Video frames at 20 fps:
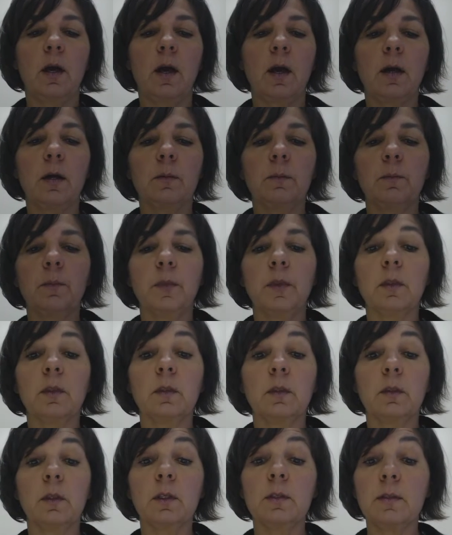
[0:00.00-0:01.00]

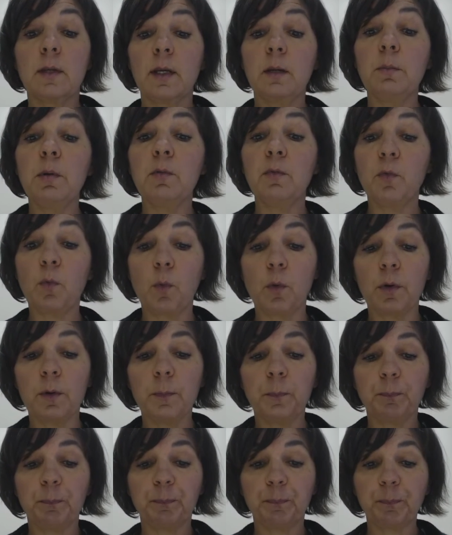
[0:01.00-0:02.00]
the day
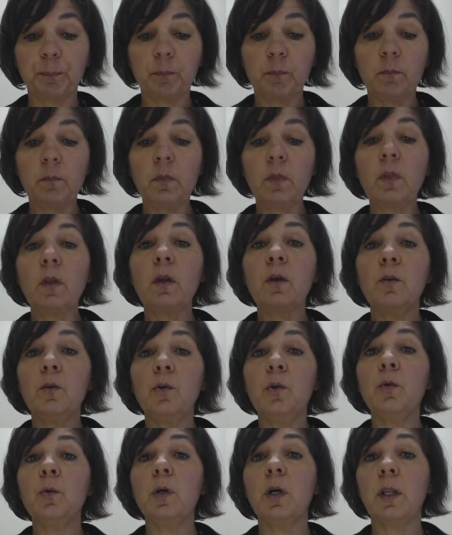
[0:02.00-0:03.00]
before
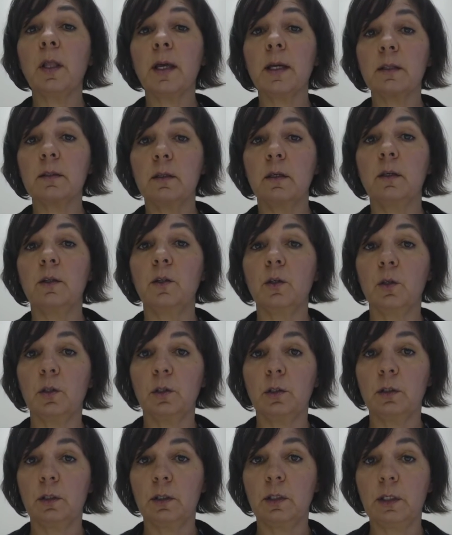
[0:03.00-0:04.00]
you collect
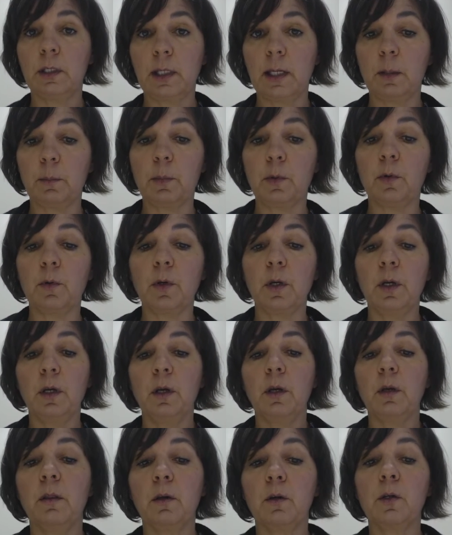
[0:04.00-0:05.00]
your sample,
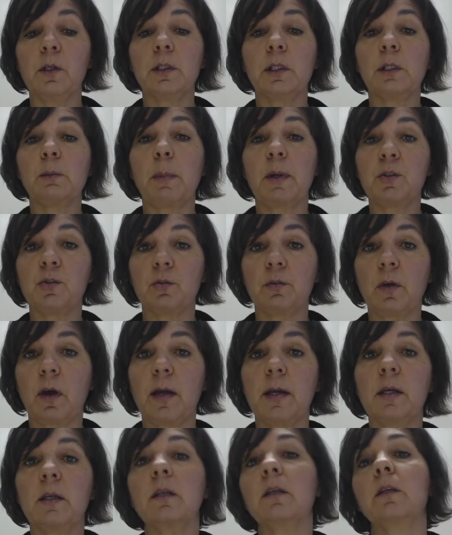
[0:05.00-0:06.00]
there is a special
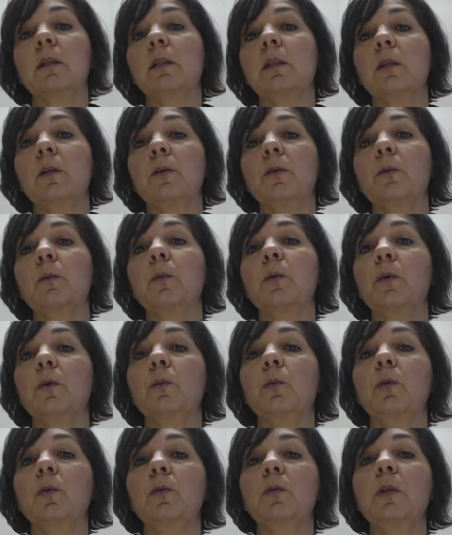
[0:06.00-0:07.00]
diet. So
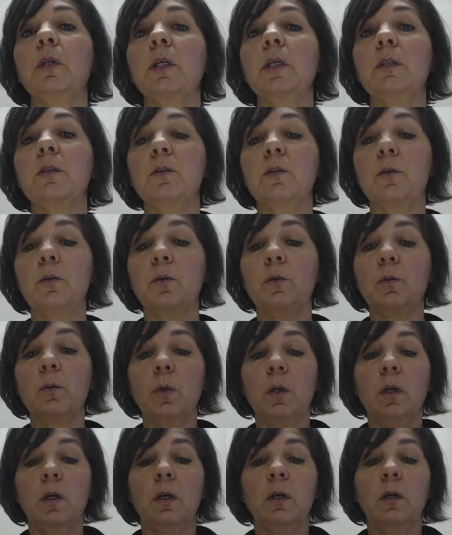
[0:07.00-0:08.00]
you will need
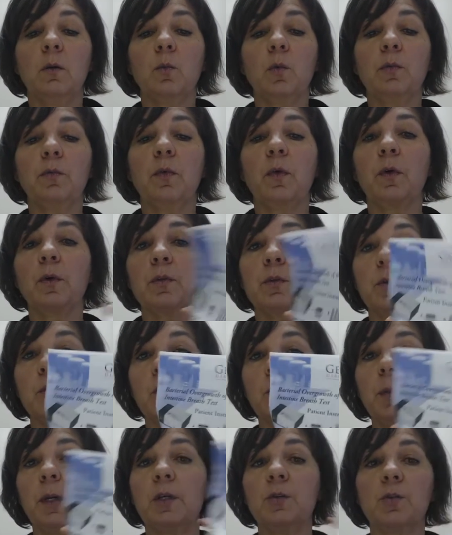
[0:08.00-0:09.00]
to refer to
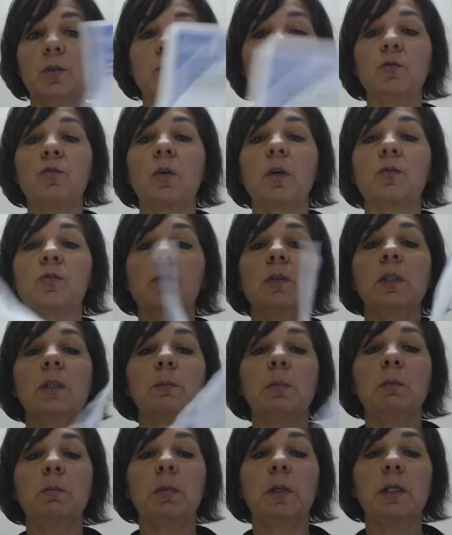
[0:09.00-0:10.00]
your patient
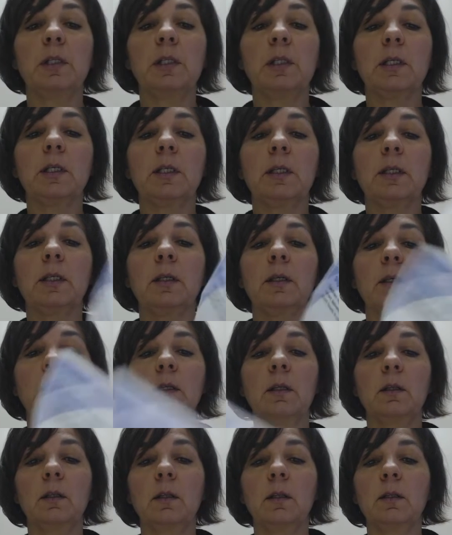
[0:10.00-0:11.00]
instructions, but basically
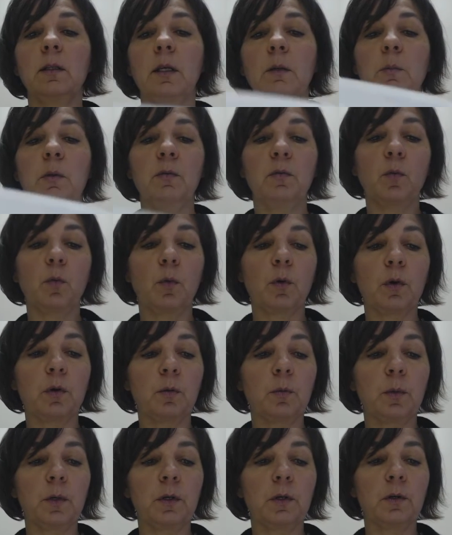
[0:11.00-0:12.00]
the day
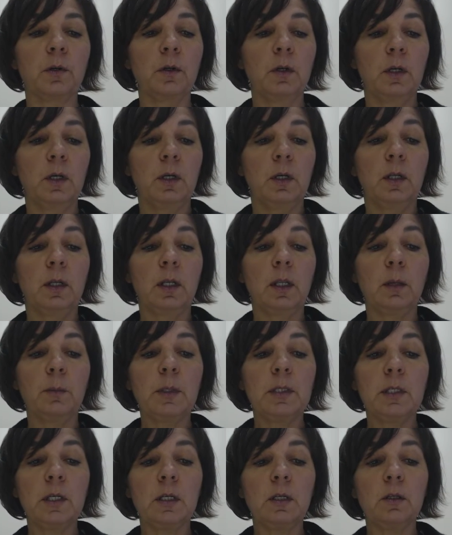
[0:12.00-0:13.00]
before we're
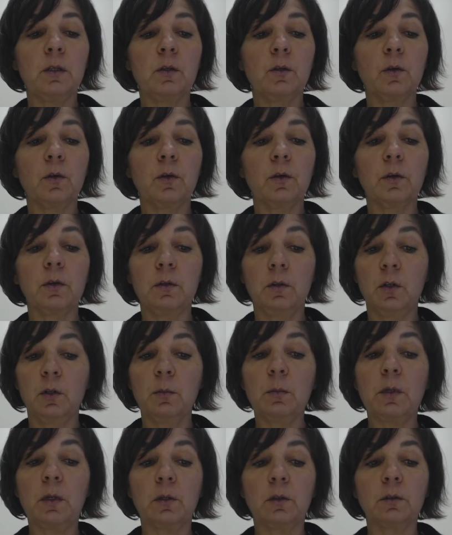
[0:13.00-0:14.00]
limiting your
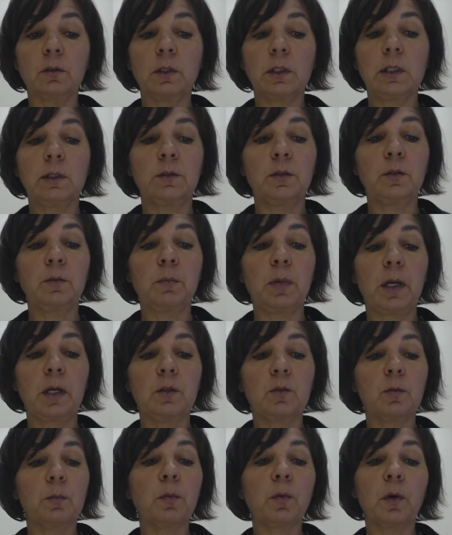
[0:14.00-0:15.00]
meals to
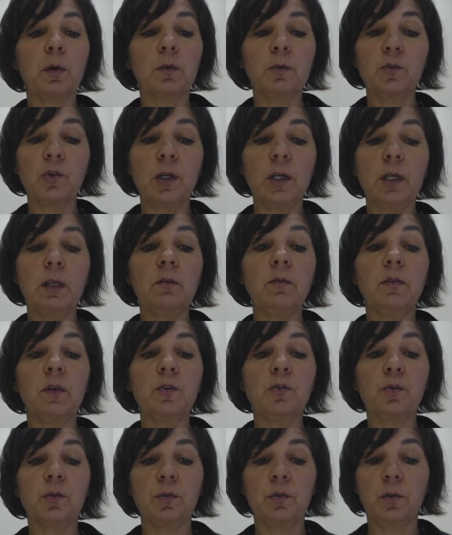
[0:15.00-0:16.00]
baked or broiled chicken,
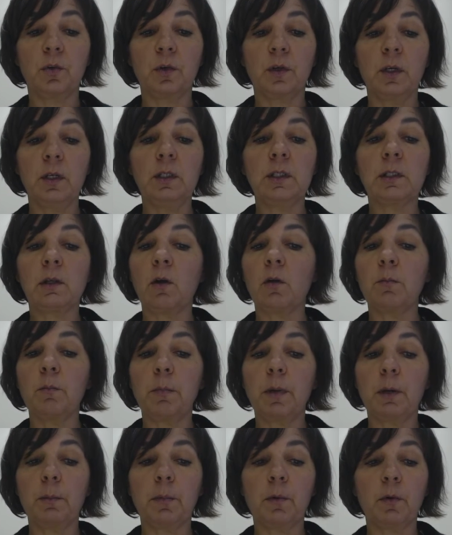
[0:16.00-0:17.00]
fish, or turkey, salt
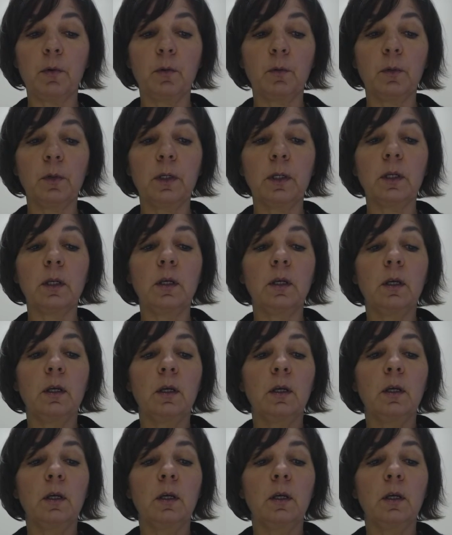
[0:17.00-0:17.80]
and pepper only,